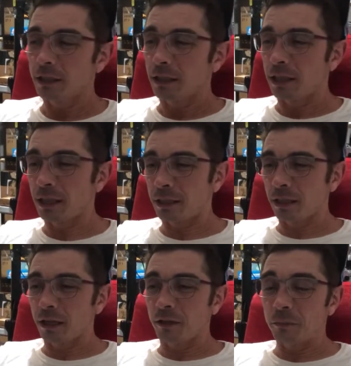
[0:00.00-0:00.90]
And
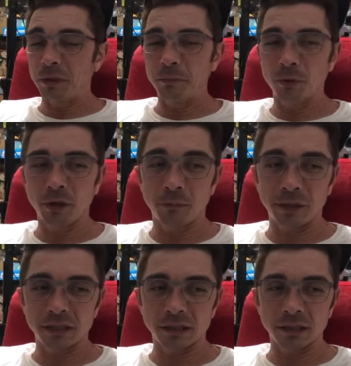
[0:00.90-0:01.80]
the pit bull had
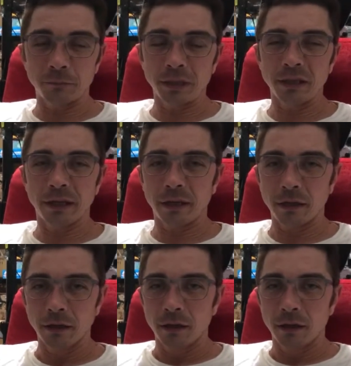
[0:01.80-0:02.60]
basically been there